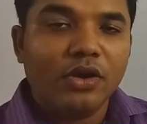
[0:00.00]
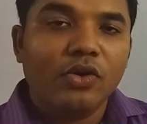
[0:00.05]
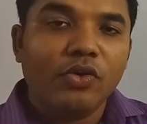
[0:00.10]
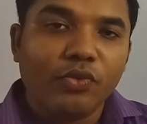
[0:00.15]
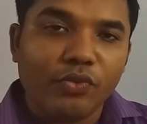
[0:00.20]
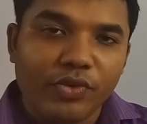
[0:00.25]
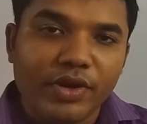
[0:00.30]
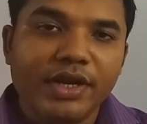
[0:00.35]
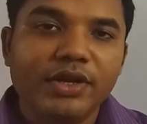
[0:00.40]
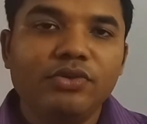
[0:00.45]

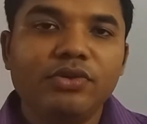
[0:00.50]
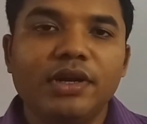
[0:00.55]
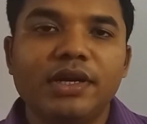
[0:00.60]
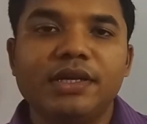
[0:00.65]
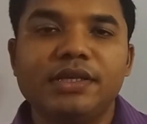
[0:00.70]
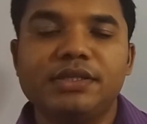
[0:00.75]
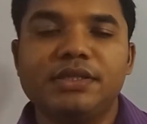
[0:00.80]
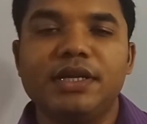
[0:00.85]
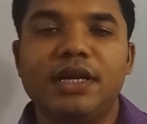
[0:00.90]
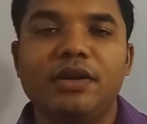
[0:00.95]
we need to
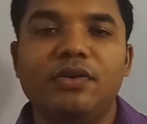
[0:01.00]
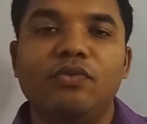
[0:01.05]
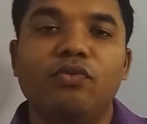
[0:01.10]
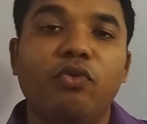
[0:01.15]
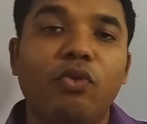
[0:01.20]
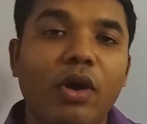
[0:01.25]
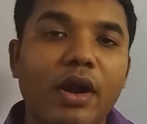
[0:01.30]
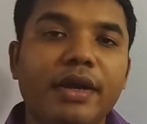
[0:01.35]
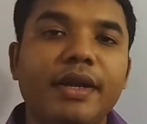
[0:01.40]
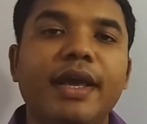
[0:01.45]
understand
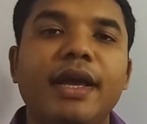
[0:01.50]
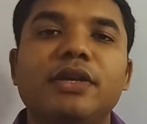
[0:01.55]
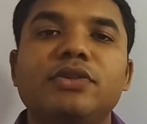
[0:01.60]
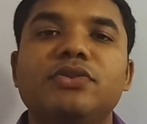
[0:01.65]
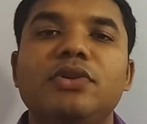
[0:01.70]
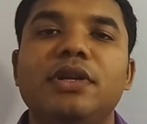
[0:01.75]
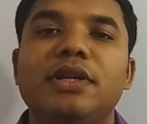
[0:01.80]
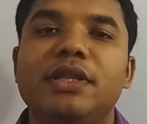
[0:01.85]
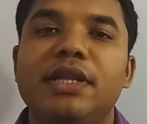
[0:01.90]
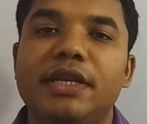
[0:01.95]
what
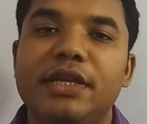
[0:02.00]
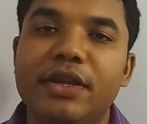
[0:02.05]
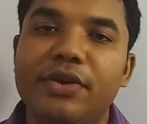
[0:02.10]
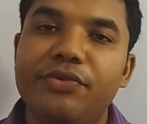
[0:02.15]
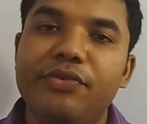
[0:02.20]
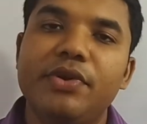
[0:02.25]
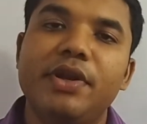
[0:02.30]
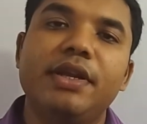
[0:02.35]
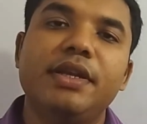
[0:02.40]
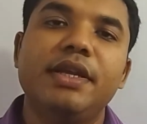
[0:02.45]
actually the
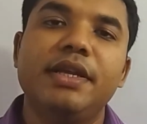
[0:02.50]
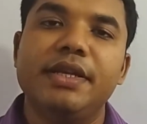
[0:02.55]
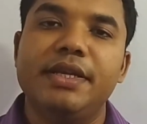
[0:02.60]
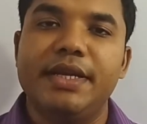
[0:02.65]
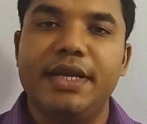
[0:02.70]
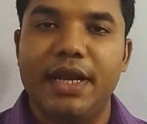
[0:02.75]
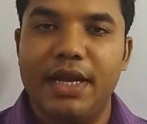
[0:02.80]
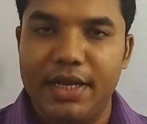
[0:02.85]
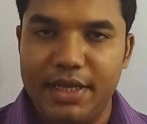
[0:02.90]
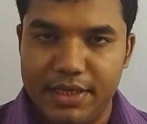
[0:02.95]
definite
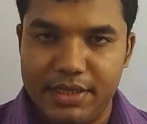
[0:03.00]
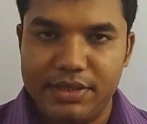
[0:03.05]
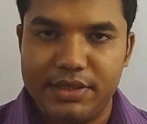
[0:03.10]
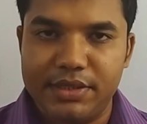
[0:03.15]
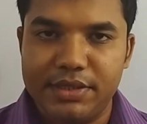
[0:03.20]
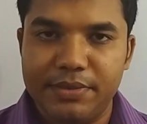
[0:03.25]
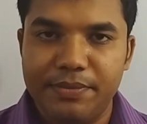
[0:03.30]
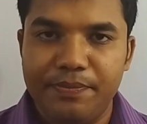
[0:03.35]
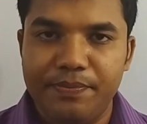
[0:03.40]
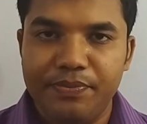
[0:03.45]
integral is.